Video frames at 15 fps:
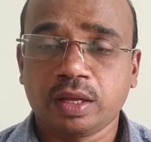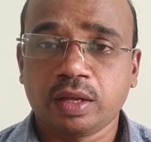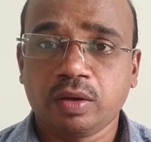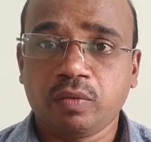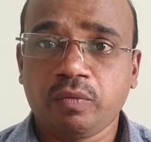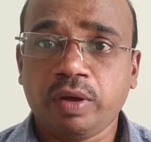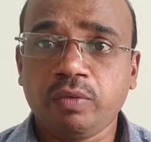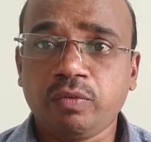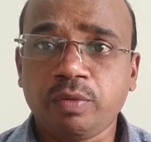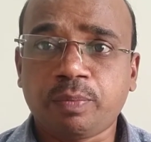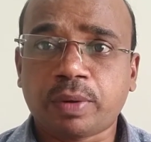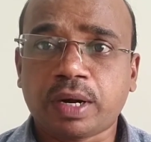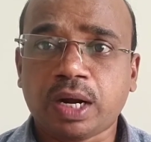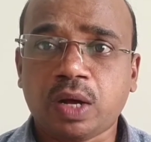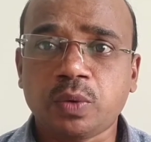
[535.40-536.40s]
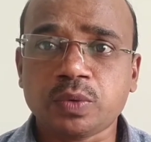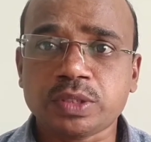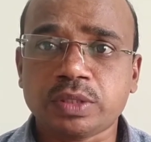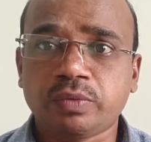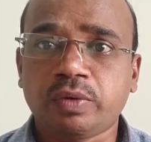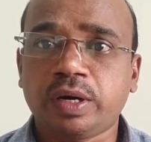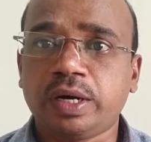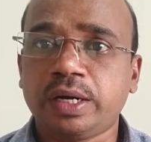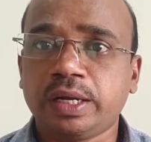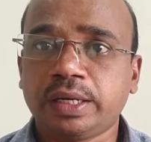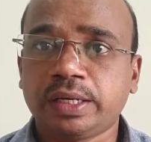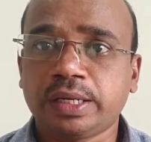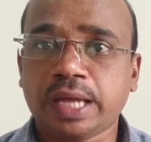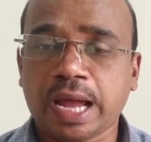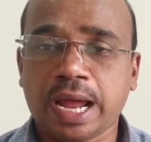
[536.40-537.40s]
When we pronounce the word
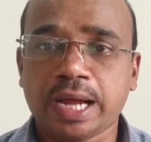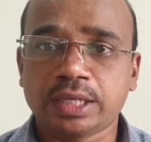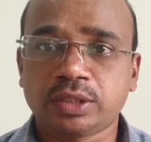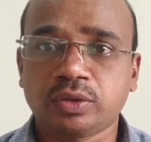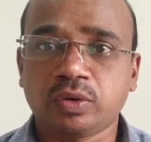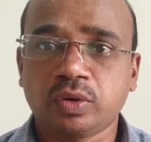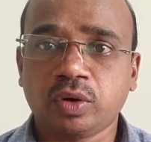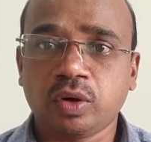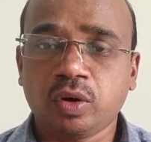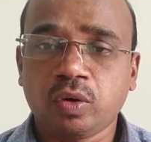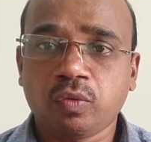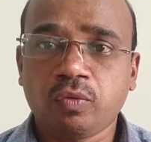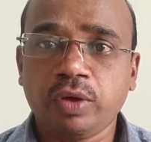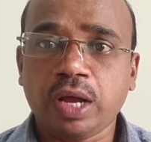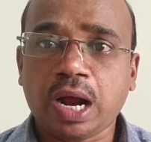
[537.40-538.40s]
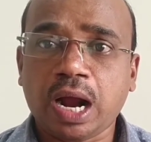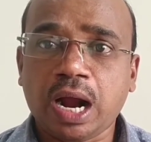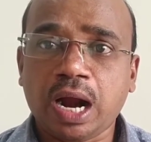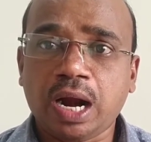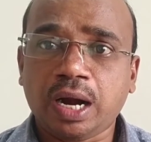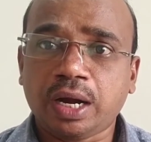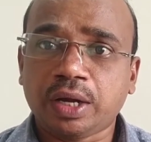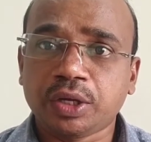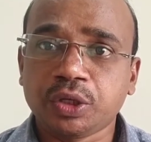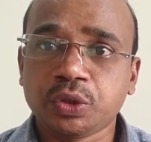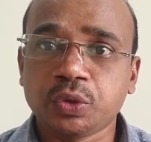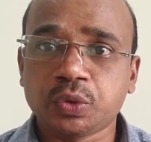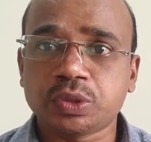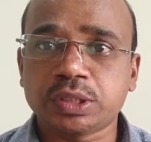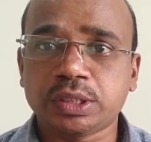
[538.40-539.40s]
cat, we are
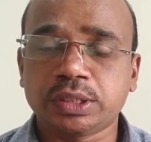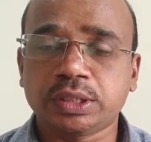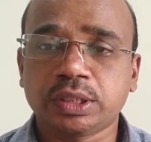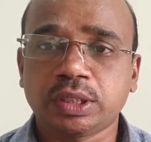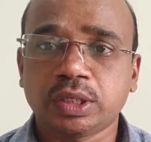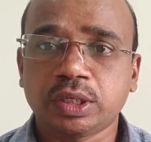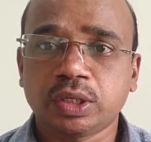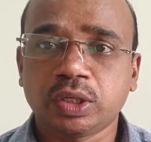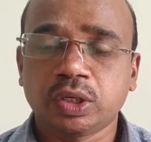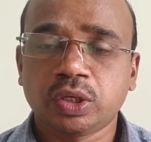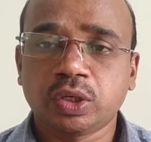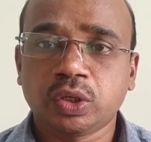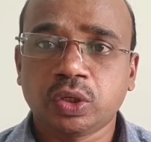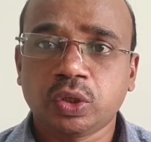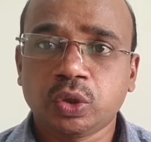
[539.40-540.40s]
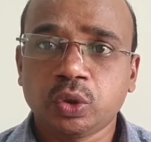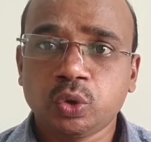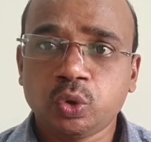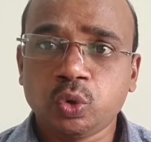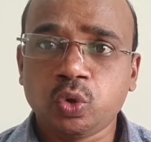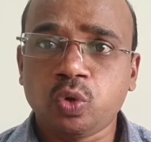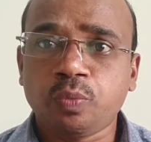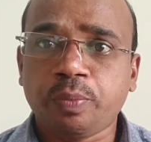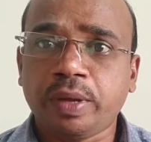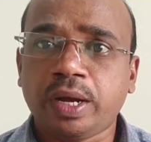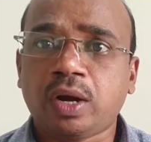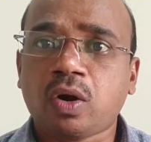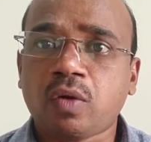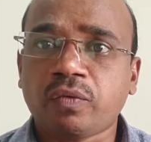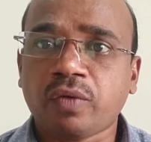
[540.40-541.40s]
using two pair
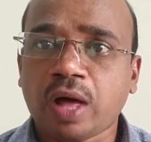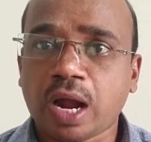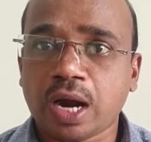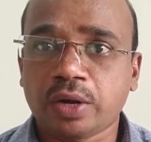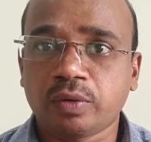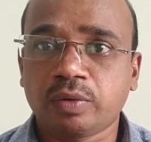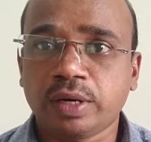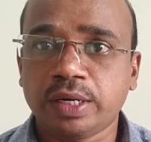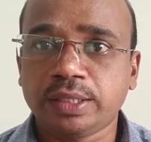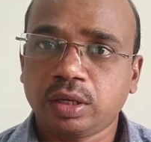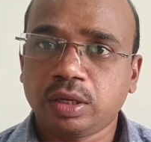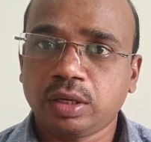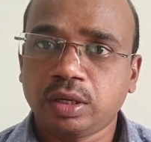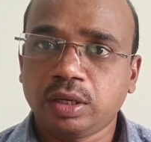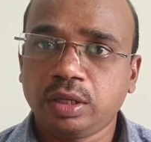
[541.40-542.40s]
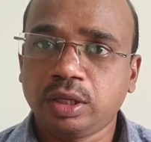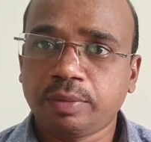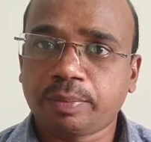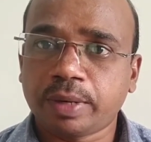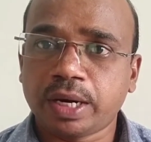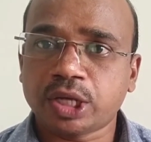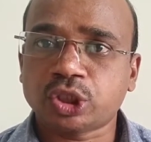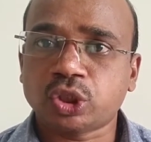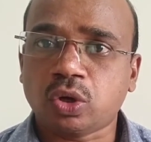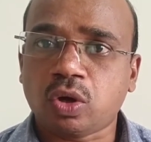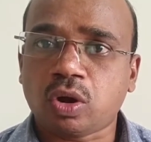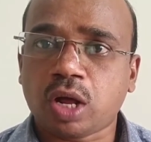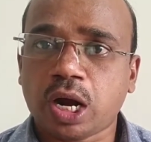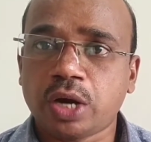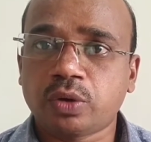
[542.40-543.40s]
of articulators in the production or
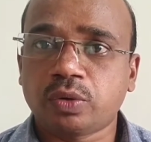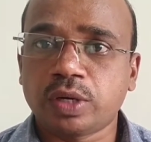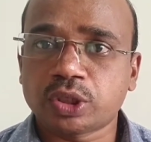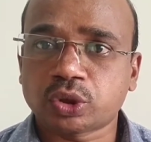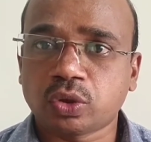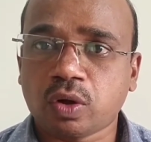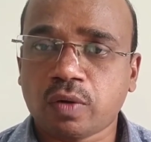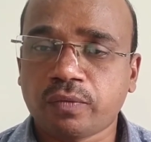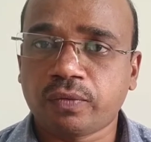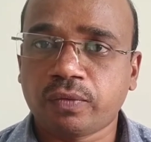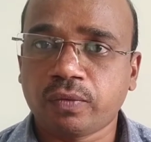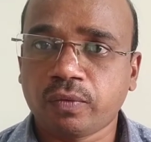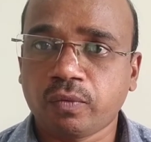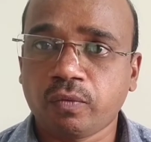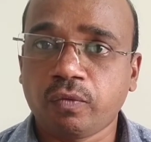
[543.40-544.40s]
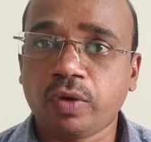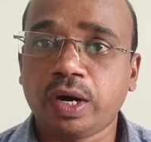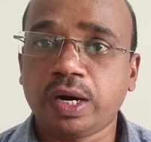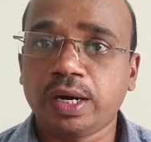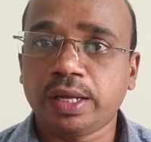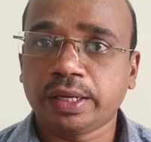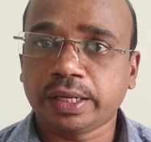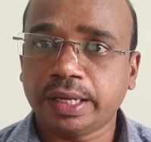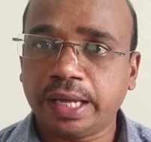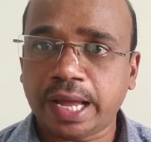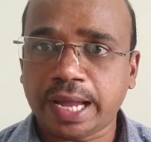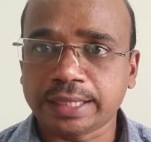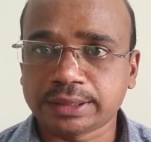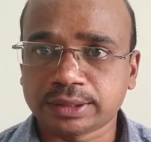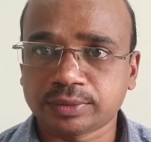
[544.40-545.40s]
articulation of word cat.